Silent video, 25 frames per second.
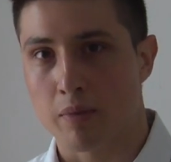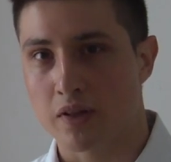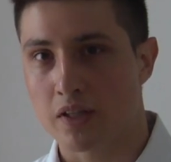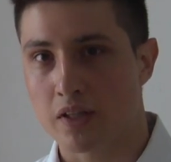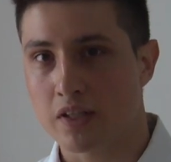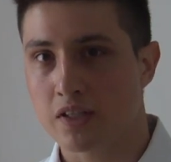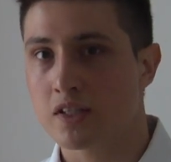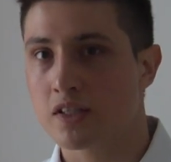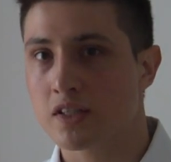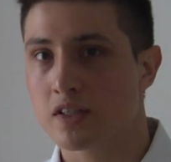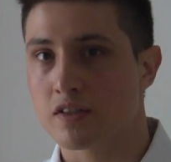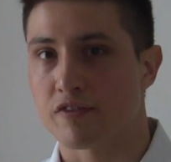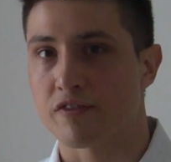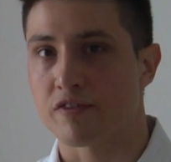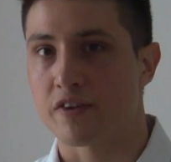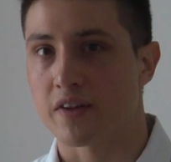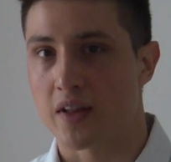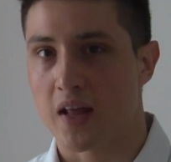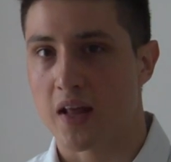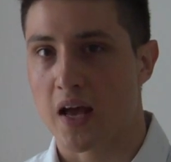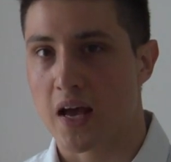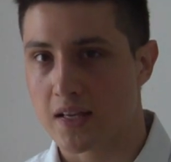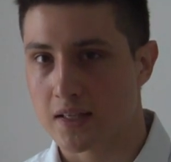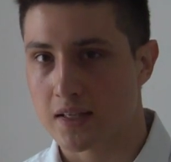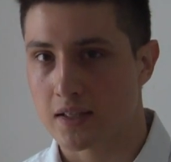But this is a
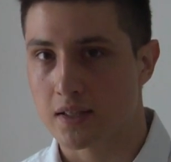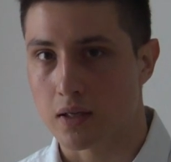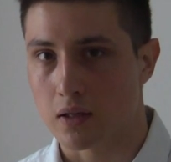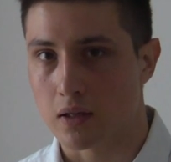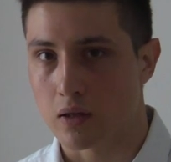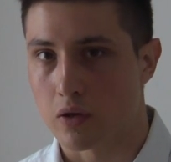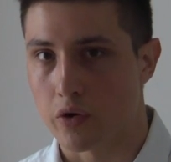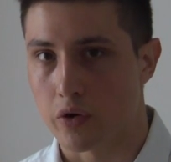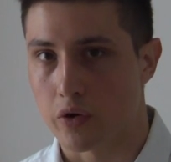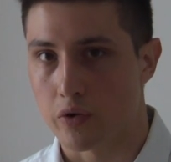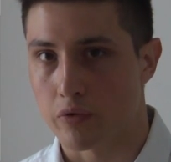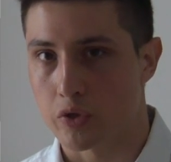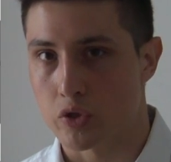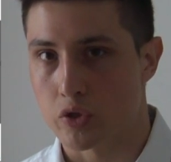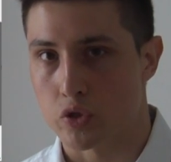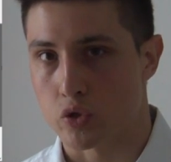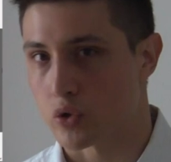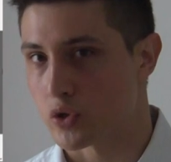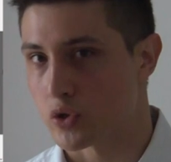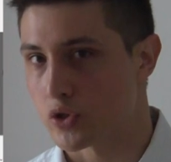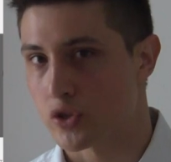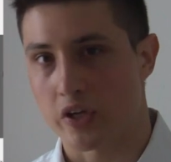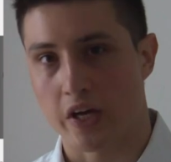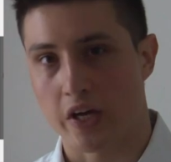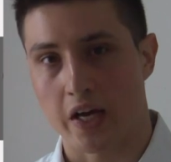fantastic learning
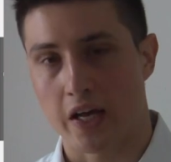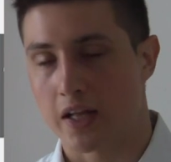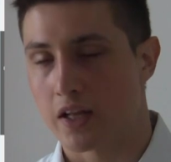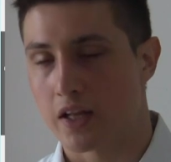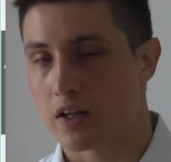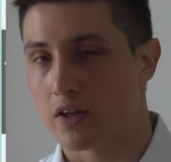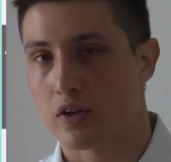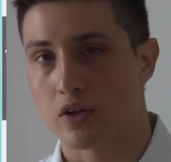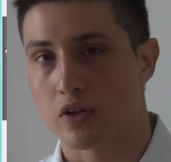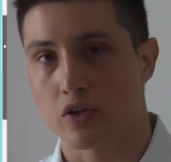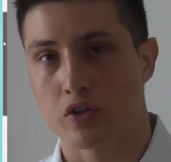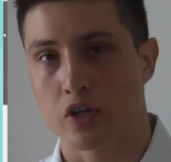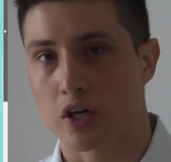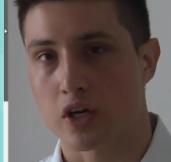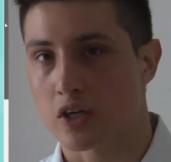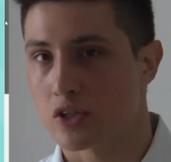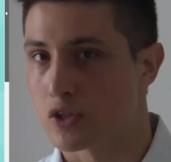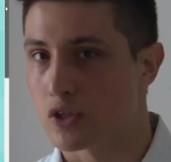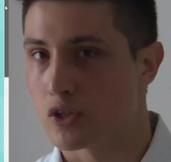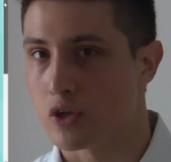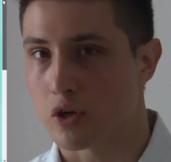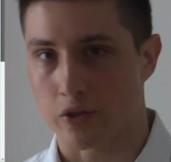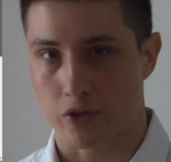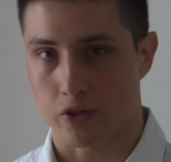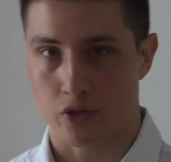resource and it
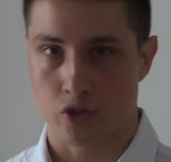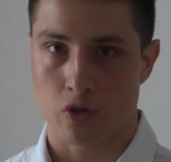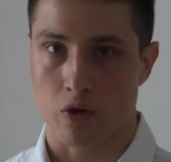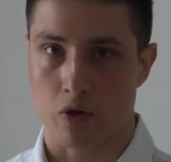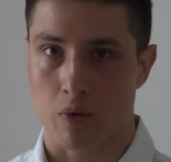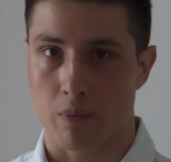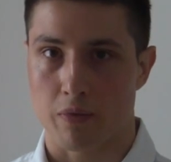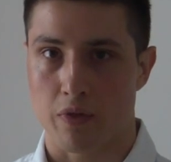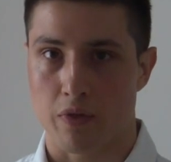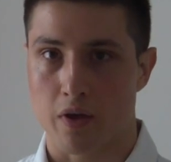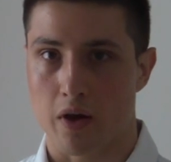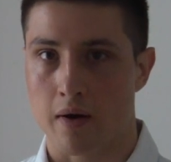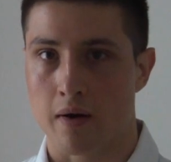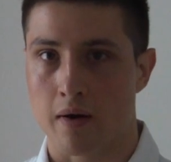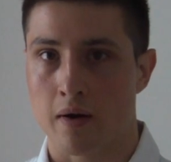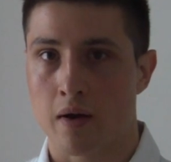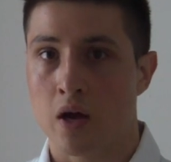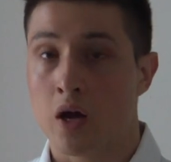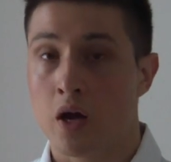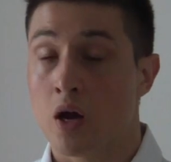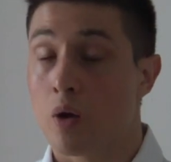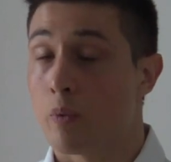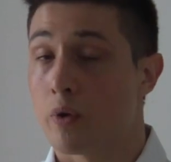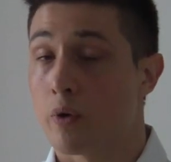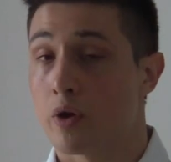does not stop there.
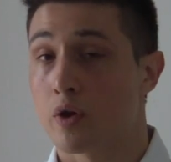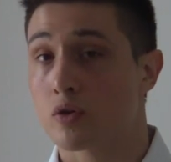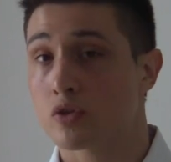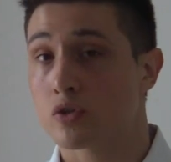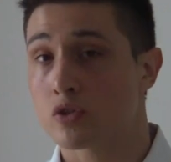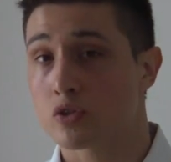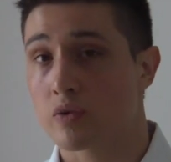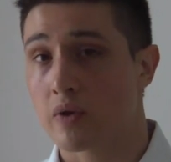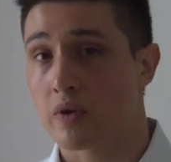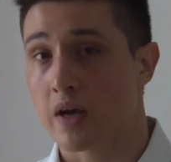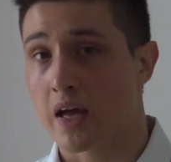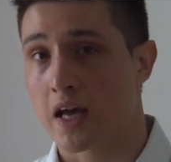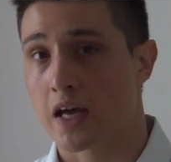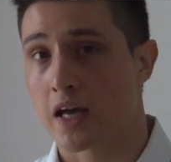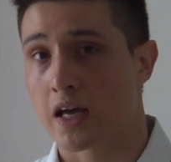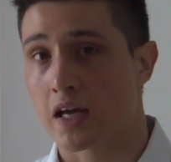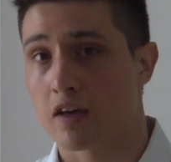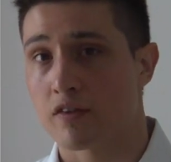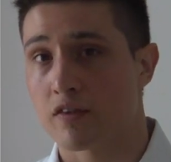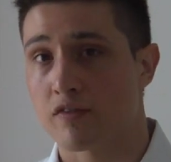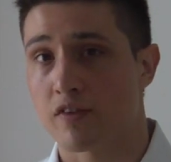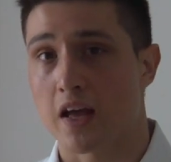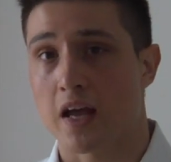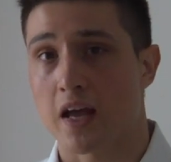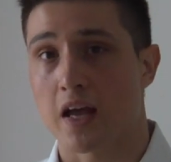We also
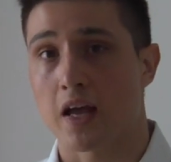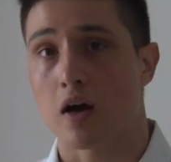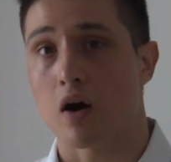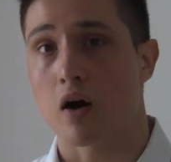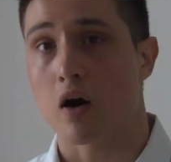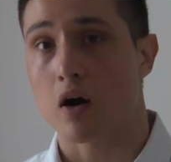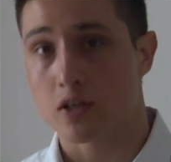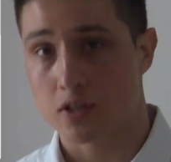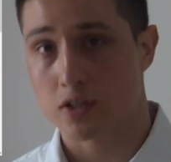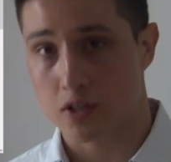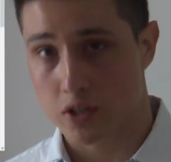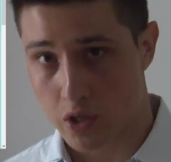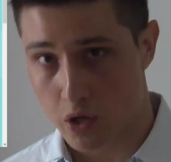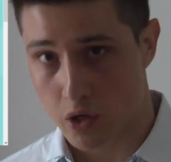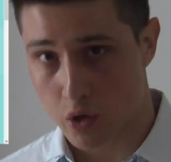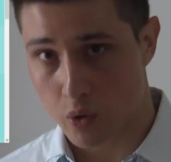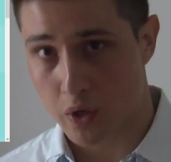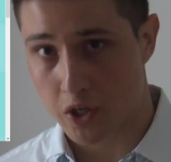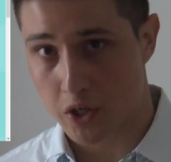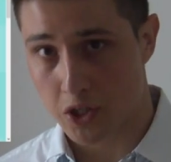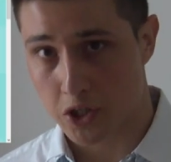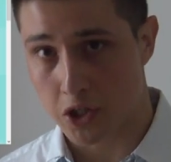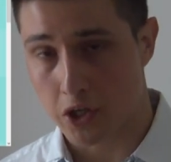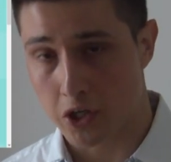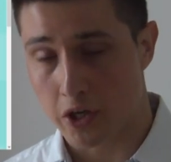have a ask a
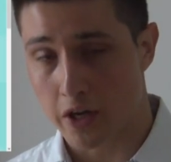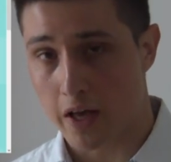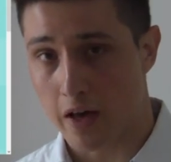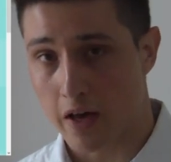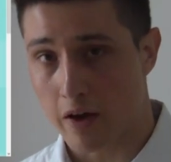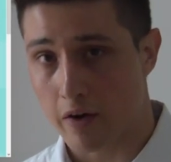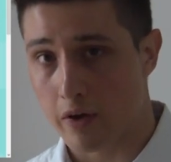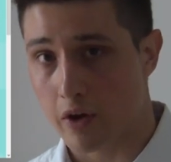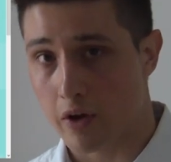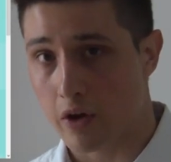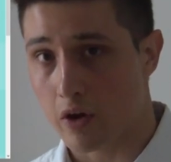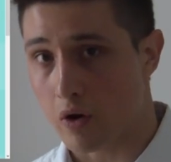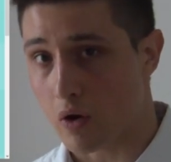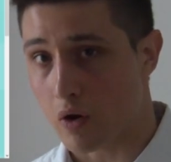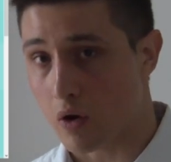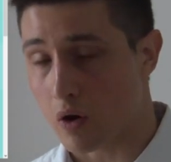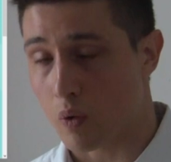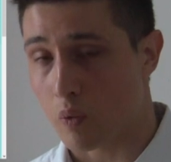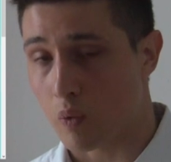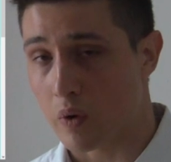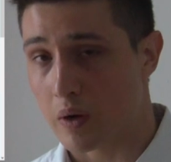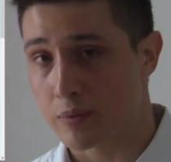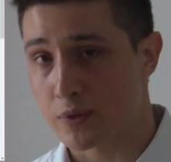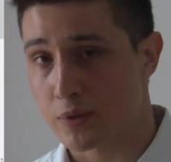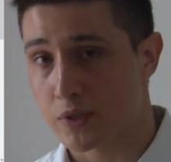question area on
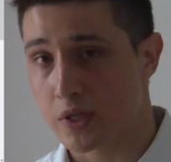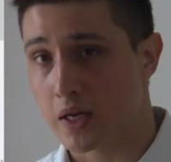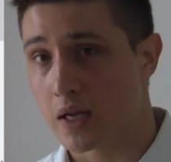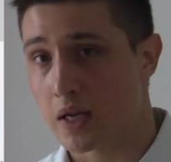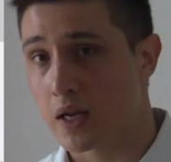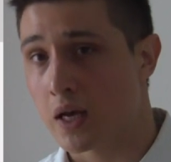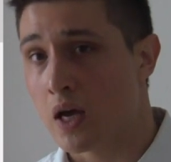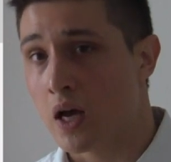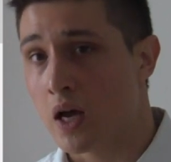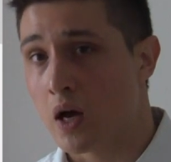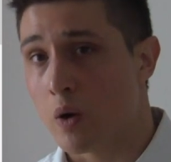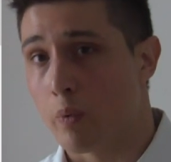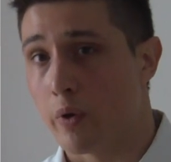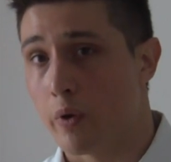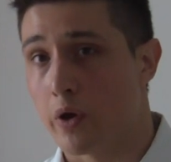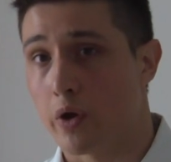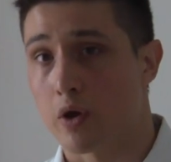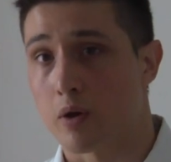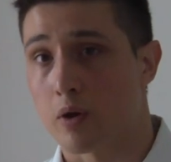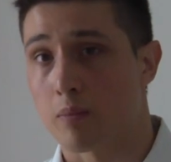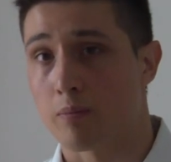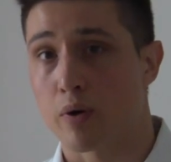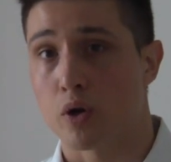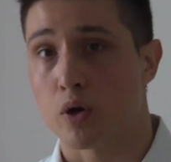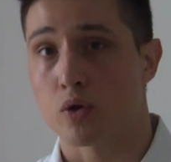our website where
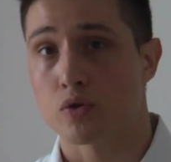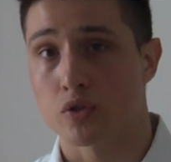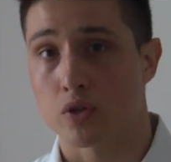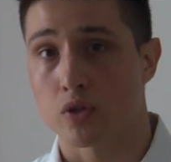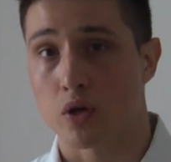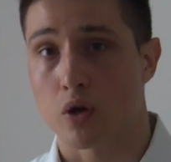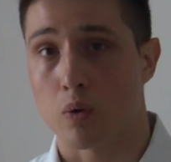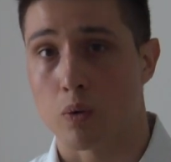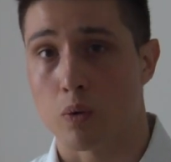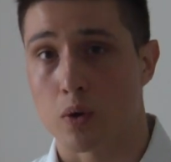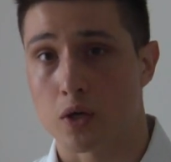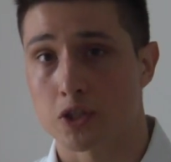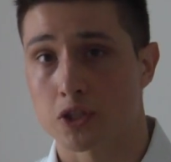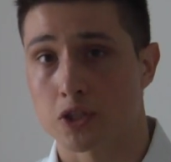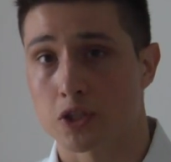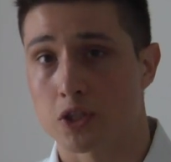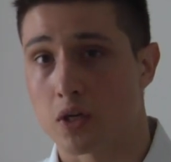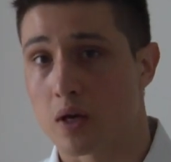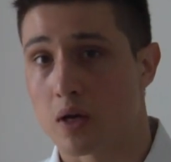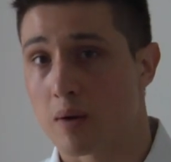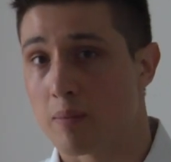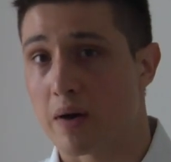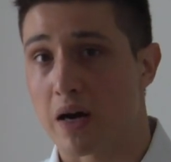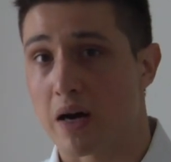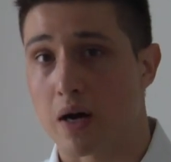you can post a
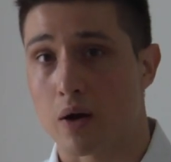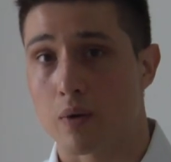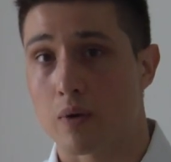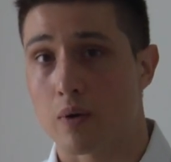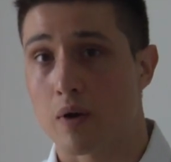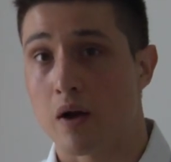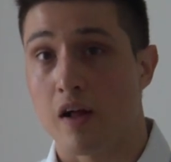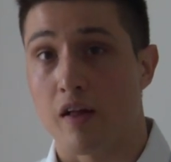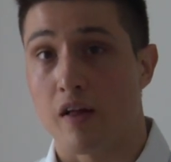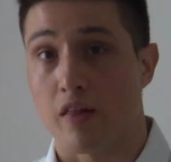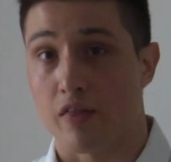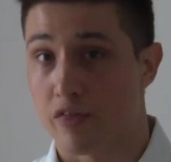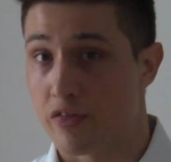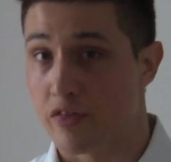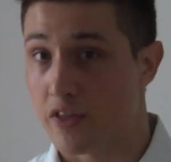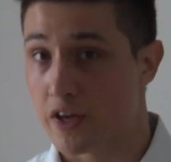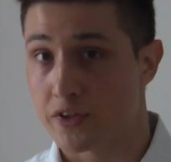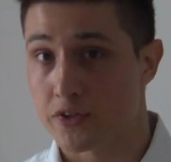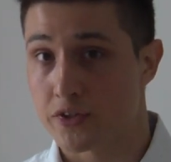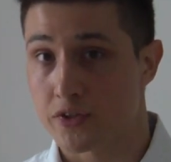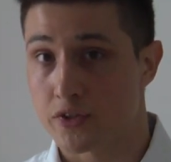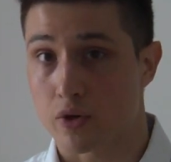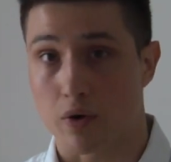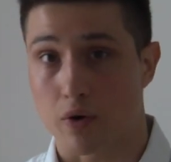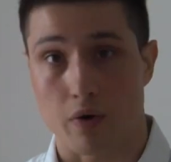question about
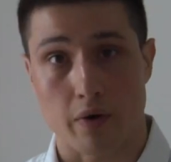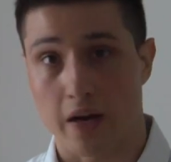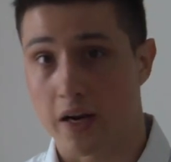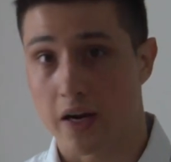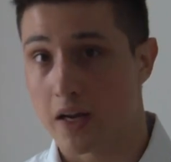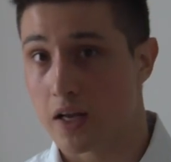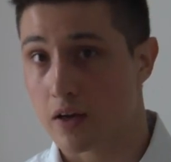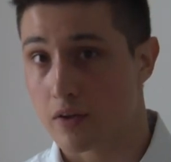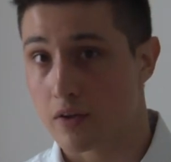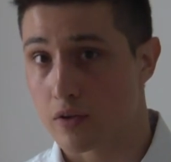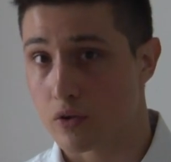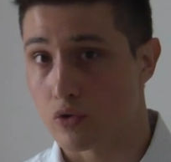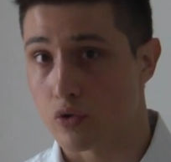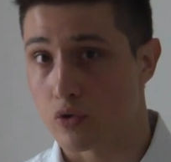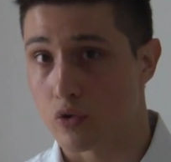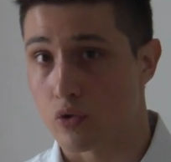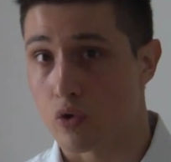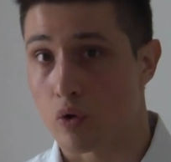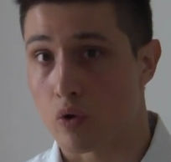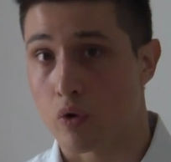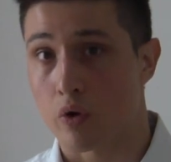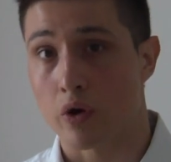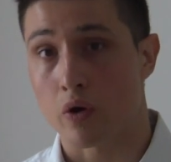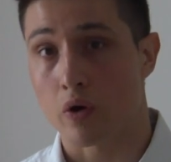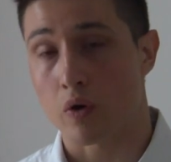this or any other
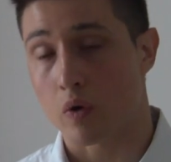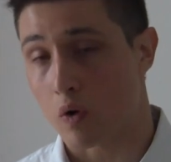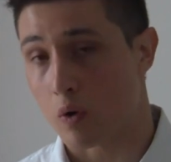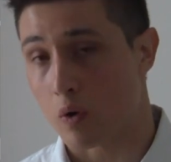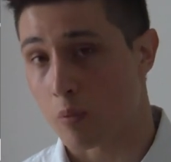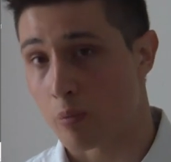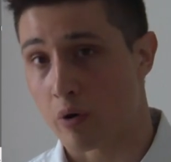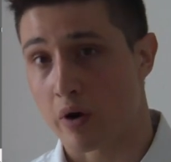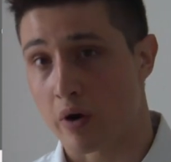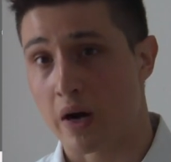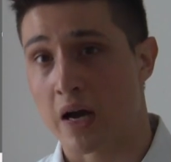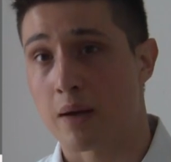tutorial or